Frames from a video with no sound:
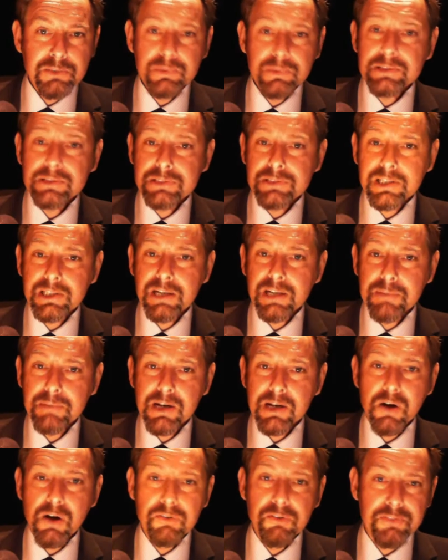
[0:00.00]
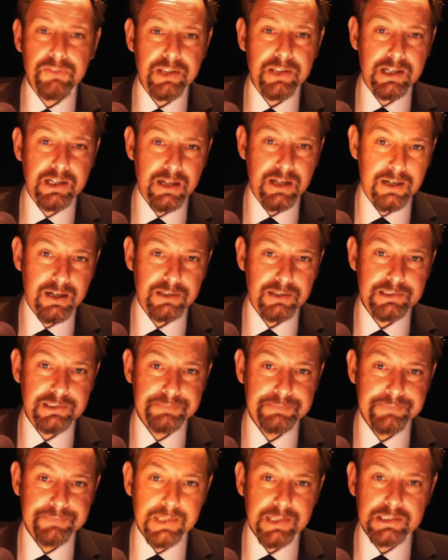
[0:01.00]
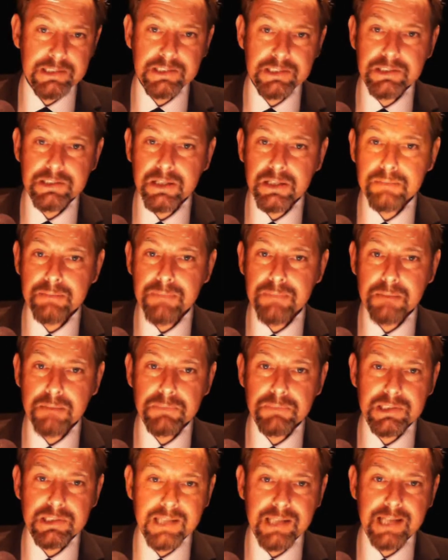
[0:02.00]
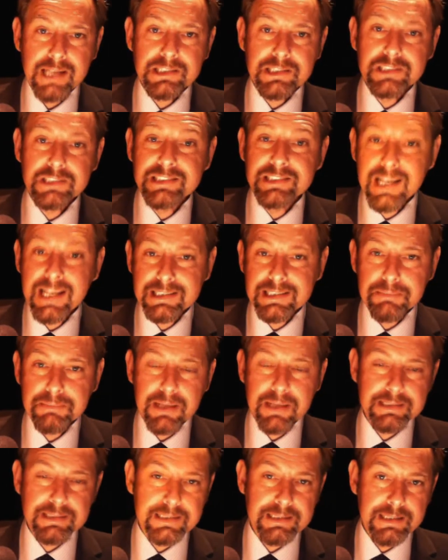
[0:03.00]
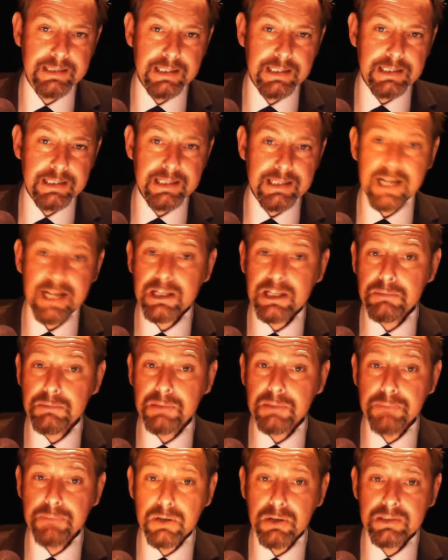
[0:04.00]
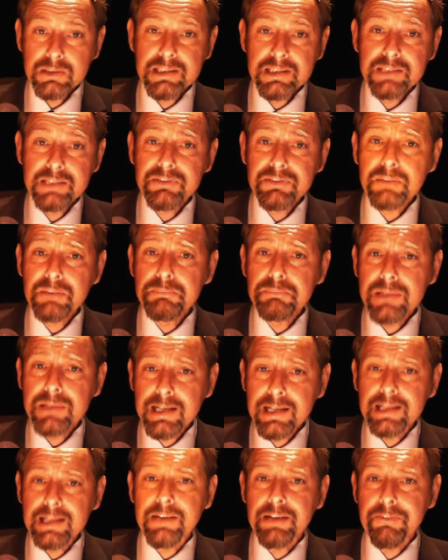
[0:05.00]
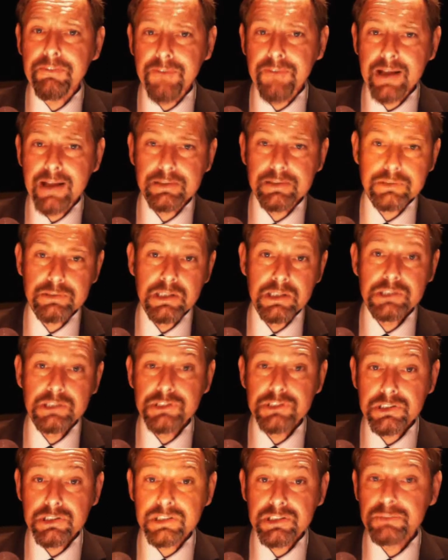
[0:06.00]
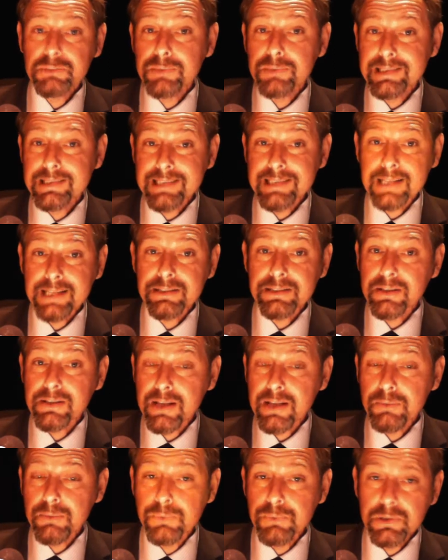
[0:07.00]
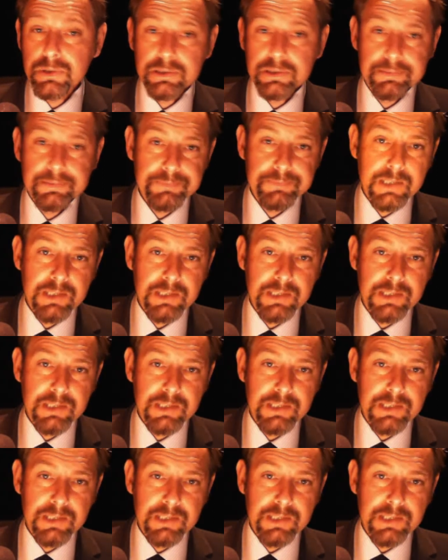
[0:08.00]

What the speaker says: the wheels are coming off the cart. The southern member states are decimated. The economic policies have completely failed, just as we said that they would.